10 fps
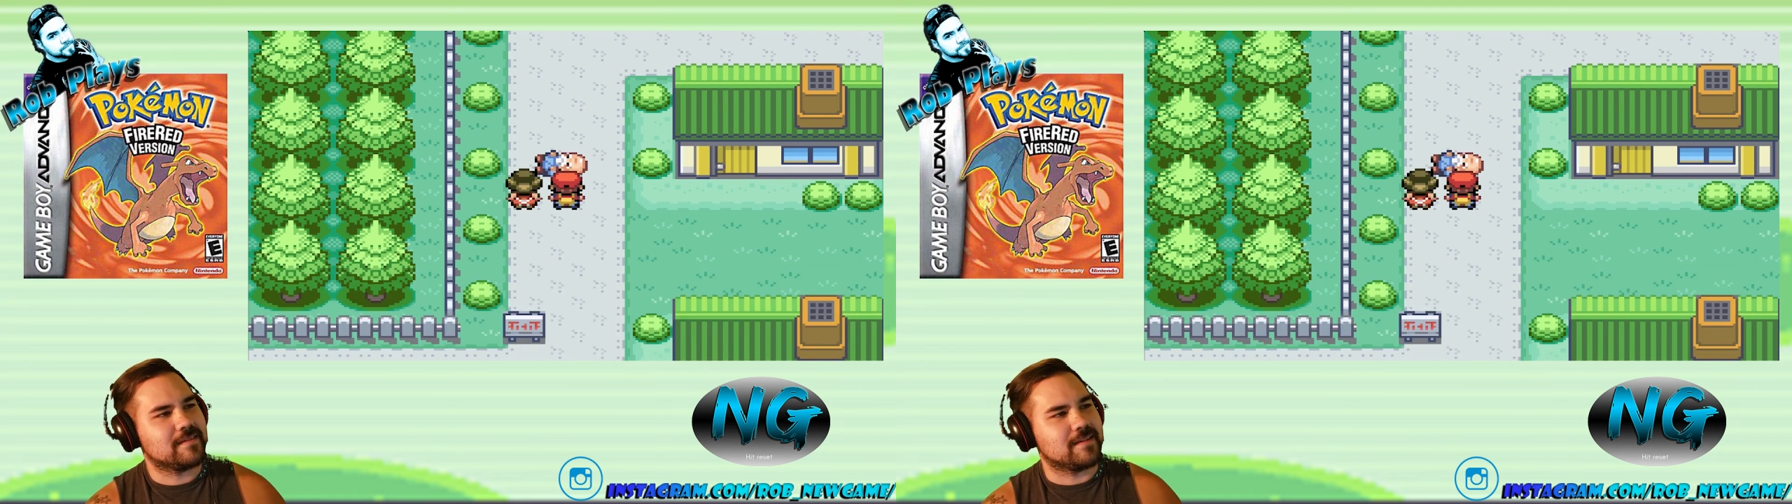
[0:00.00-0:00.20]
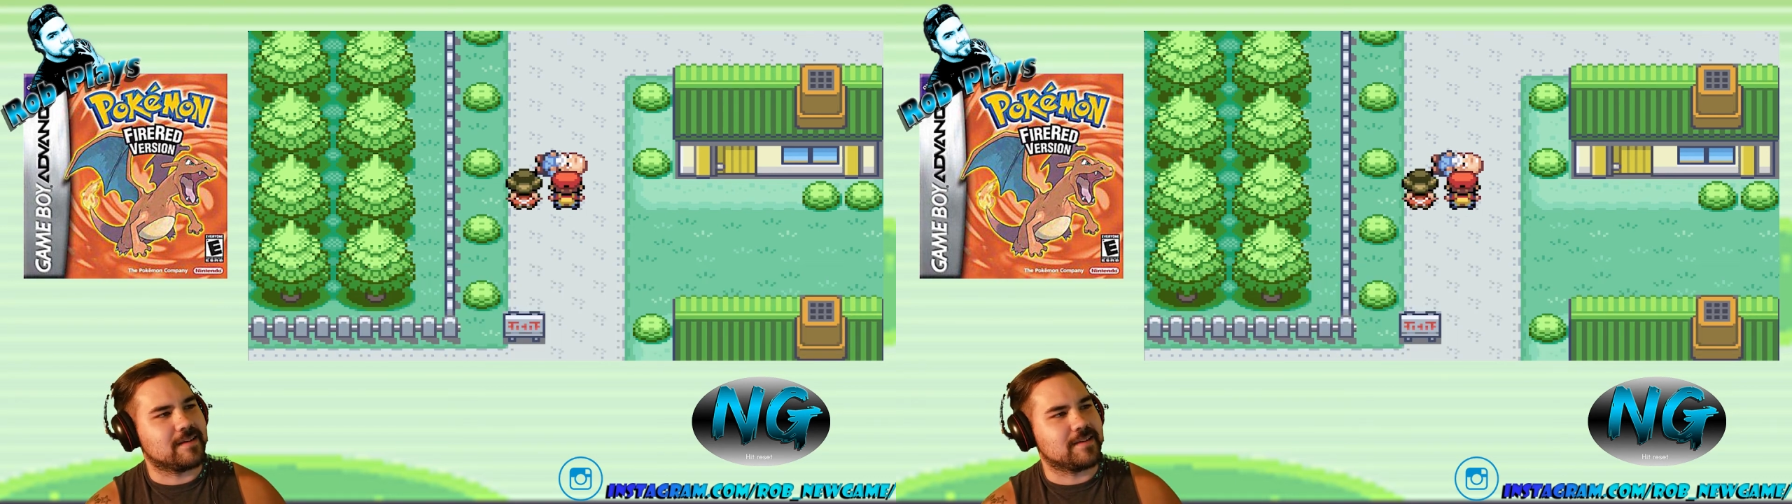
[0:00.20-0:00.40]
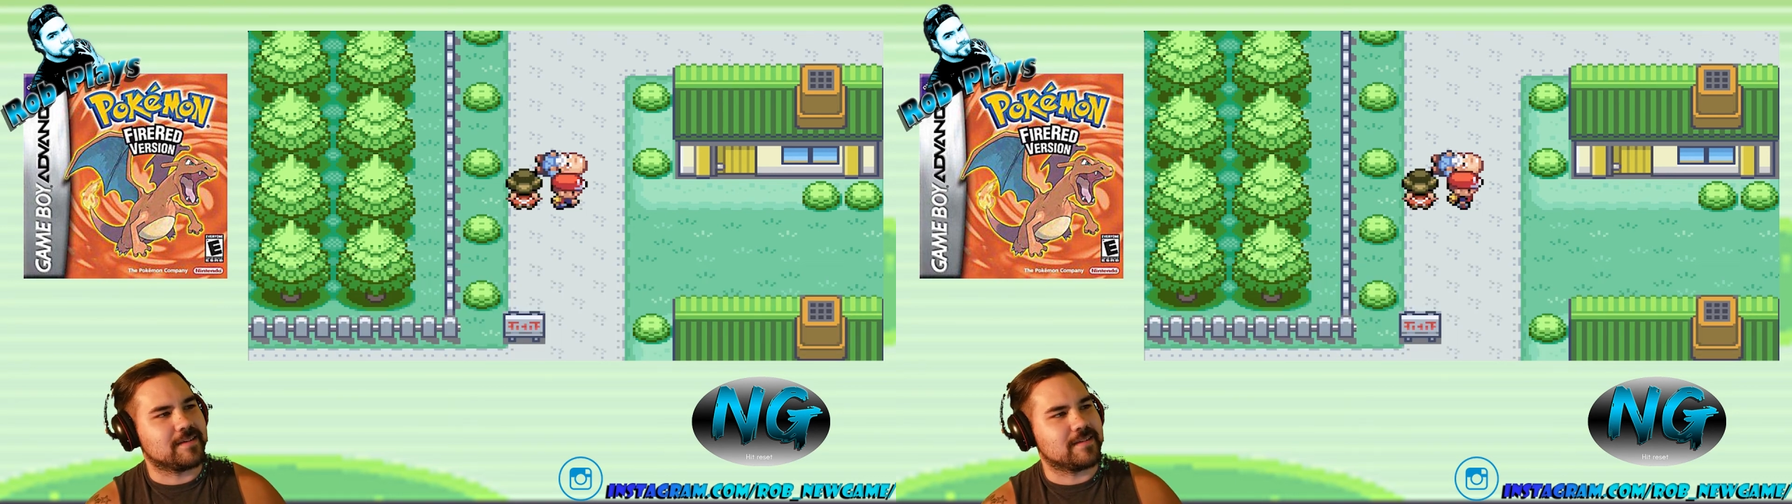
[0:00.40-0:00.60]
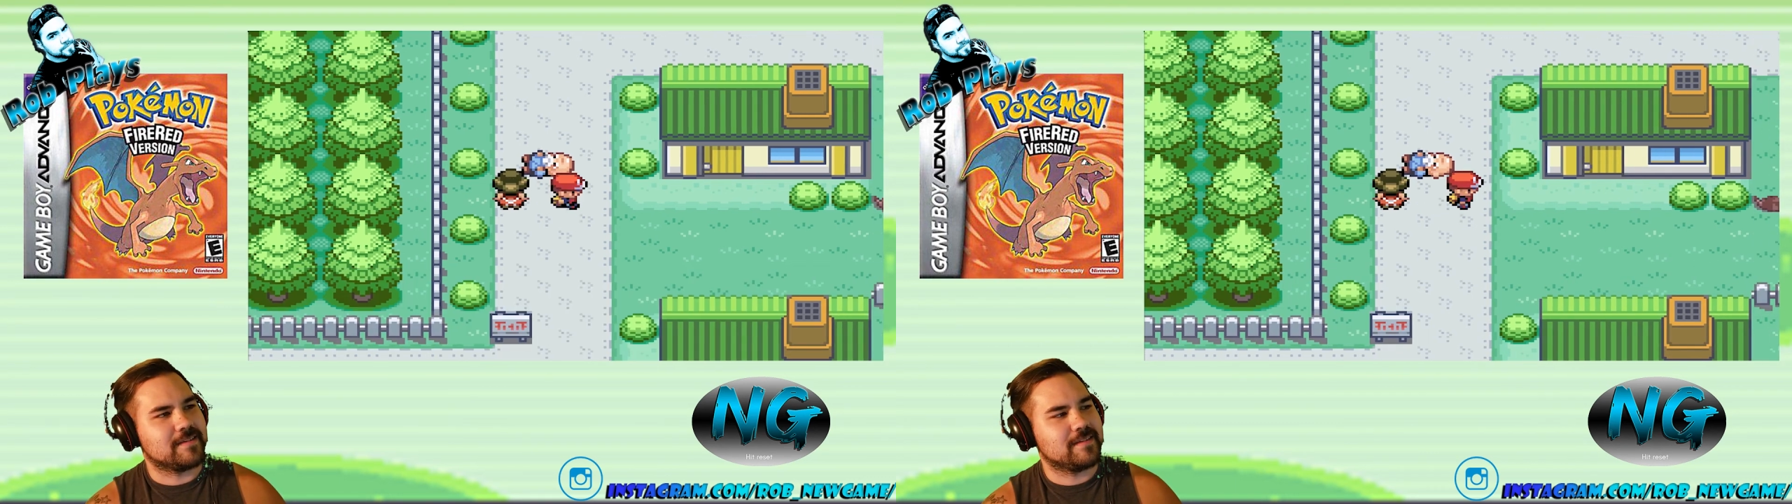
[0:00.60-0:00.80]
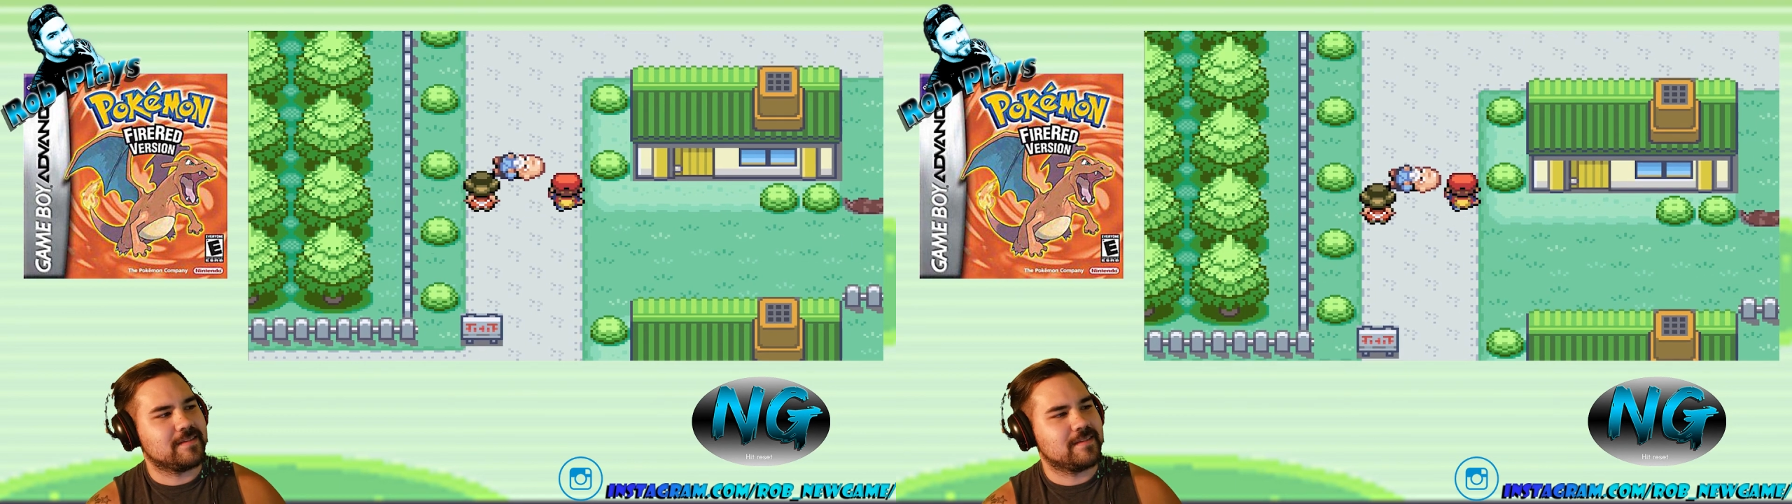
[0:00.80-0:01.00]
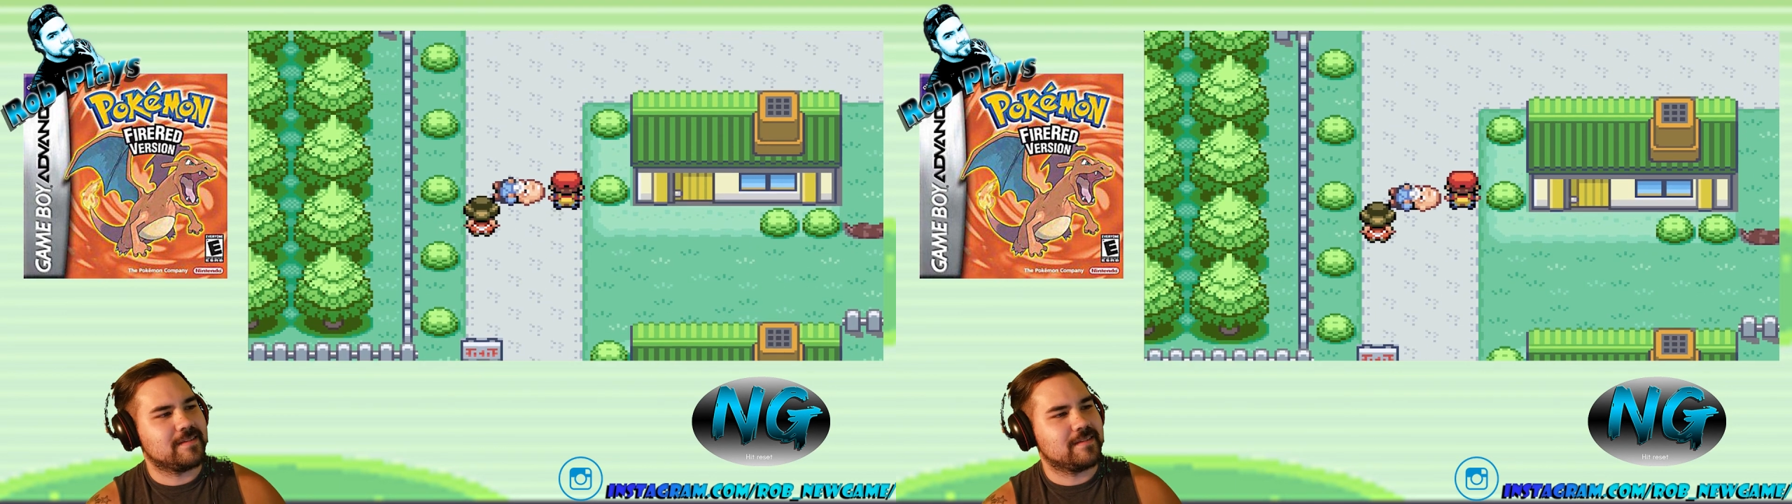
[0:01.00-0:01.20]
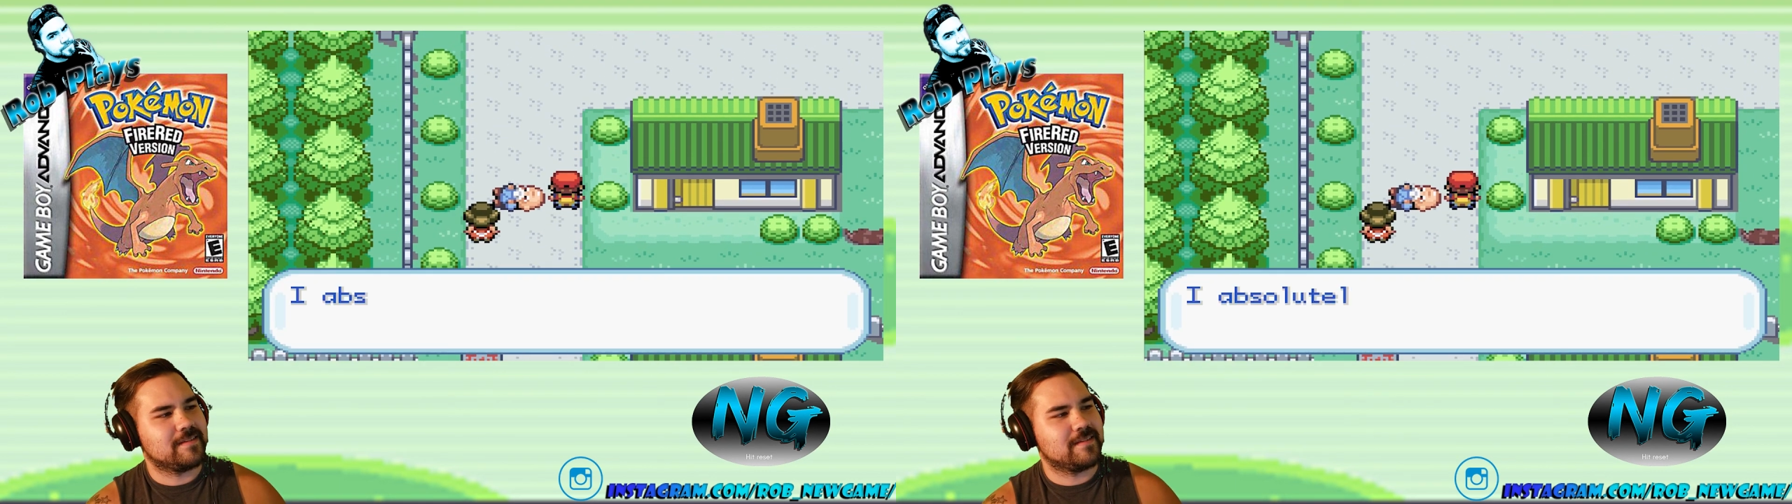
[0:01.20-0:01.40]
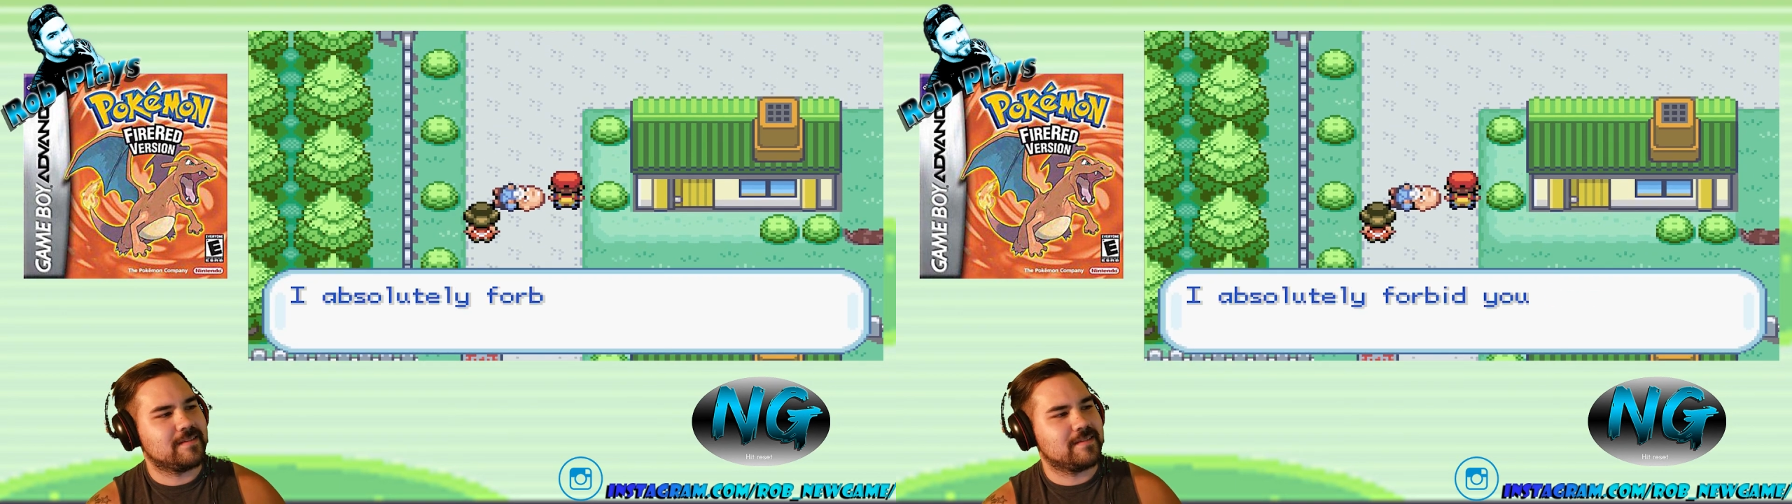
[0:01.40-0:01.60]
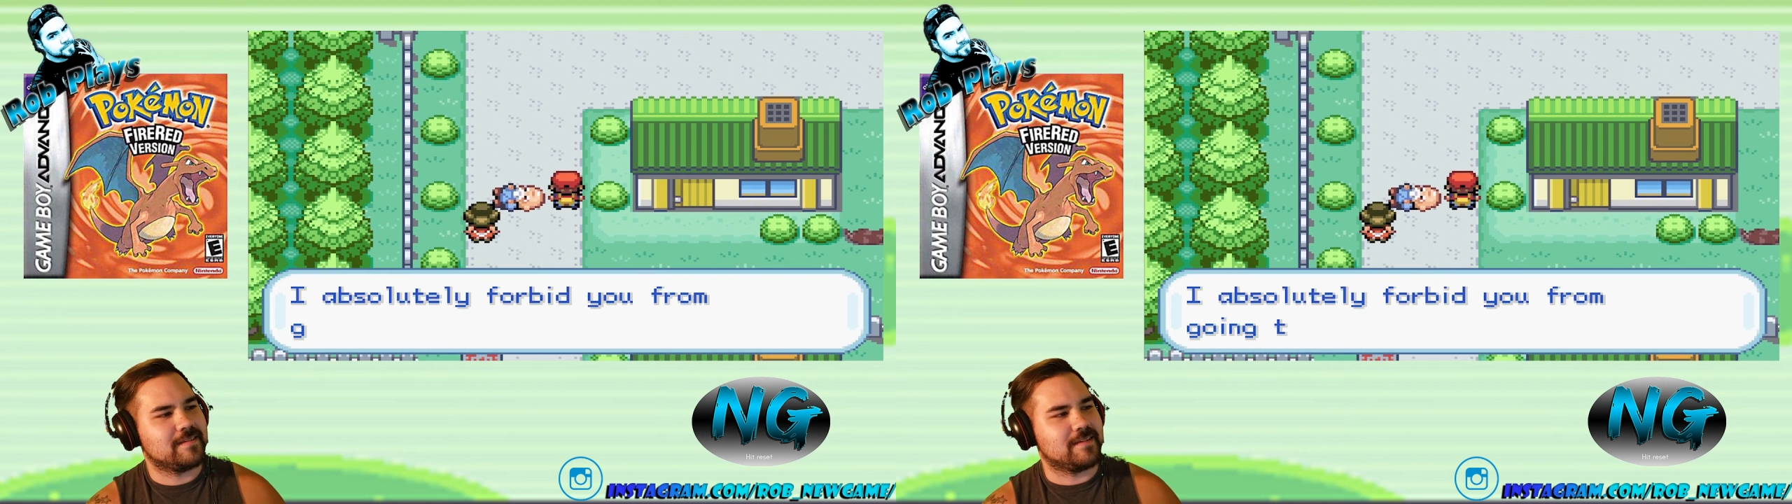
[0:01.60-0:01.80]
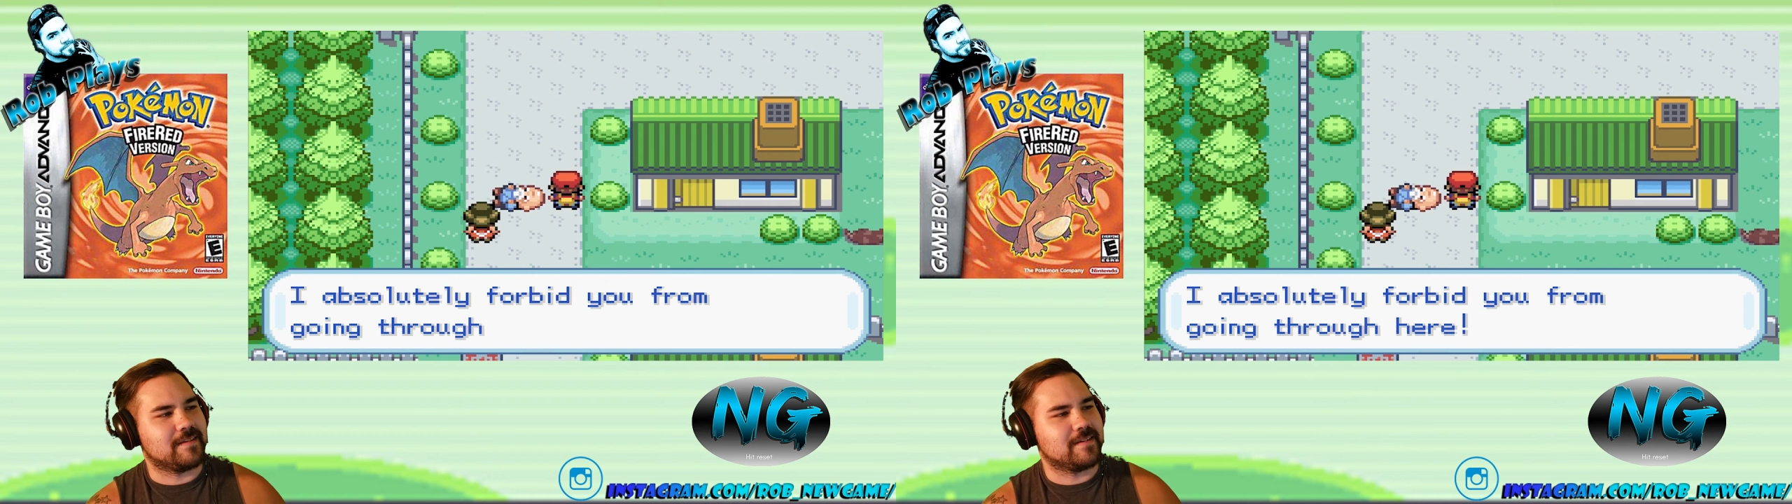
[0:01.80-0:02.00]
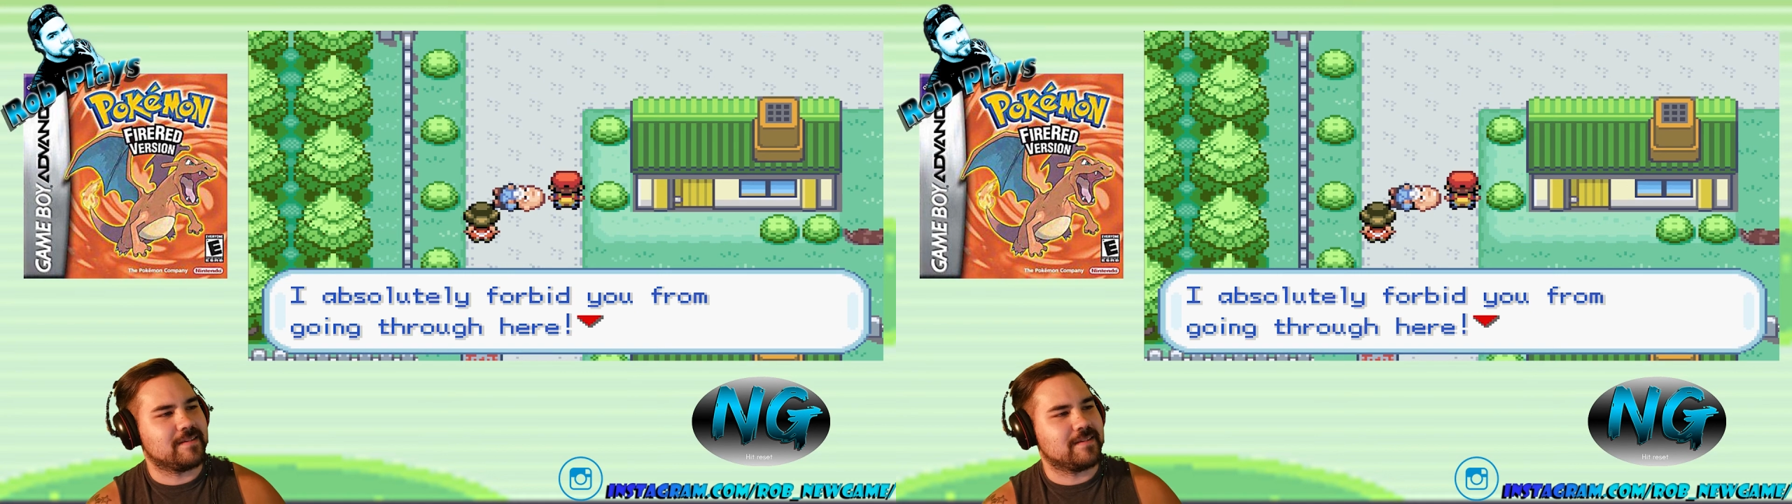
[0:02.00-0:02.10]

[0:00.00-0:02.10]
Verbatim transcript: Gotcha. Yeah.